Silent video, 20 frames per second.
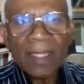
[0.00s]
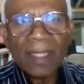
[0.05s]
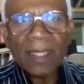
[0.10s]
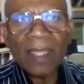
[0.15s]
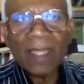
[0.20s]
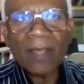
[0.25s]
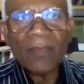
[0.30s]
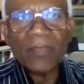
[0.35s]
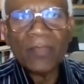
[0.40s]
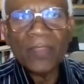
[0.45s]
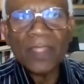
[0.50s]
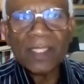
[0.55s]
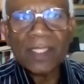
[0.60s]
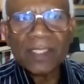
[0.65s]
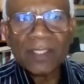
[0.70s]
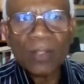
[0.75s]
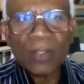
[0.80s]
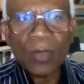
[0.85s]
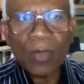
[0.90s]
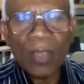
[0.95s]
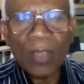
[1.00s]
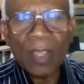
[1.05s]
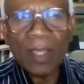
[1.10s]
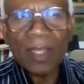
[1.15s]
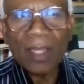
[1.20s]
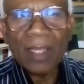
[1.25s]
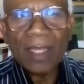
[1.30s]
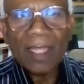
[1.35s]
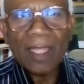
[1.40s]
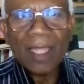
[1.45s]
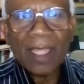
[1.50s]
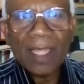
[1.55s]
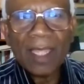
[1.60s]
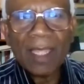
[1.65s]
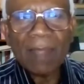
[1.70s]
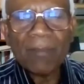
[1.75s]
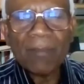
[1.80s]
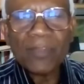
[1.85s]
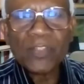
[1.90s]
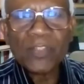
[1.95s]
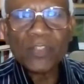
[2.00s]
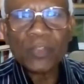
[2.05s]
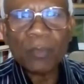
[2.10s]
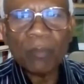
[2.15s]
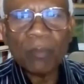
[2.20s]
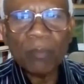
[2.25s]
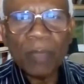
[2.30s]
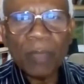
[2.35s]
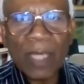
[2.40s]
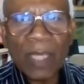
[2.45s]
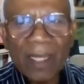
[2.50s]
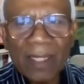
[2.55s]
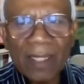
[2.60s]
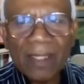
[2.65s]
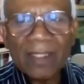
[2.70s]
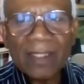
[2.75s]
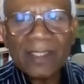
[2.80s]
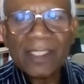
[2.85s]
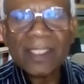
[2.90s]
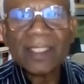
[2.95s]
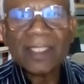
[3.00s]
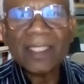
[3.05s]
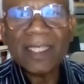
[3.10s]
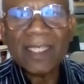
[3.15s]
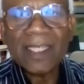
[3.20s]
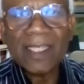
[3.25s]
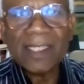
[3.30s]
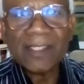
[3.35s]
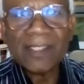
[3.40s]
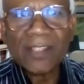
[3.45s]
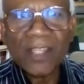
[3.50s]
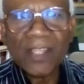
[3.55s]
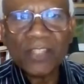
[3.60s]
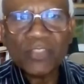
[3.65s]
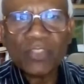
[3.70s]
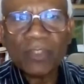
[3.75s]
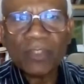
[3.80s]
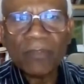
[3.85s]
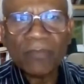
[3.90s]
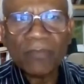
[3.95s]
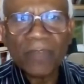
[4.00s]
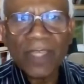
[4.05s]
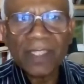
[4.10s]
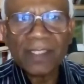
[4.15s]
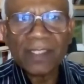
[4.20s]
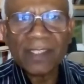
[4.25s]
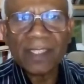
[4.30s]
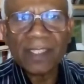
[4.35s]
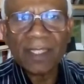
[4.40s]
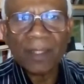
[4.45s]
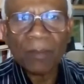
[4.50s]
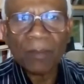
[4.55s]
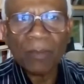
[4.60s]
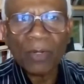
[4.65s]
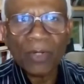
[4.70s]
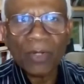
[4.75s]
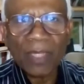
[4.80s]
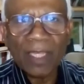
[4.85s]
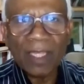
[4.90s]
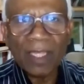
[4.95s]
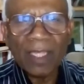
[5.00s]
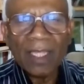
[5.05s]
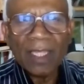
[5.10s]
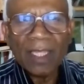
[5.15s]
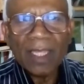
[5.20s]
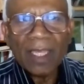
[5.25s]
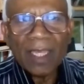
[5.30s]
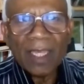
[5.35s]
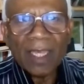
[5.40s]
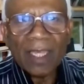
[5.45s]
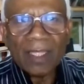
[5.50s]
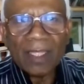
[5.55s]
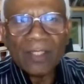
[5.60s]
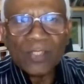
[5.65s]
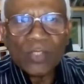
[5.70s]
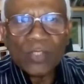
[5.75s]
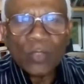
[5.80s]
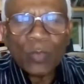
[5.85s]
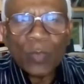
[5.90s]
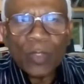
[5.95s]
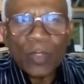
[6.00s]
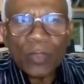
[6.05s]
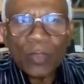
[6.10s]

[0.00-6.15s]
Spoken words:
Now, this oil helps to balance the essential fats in the body. And so we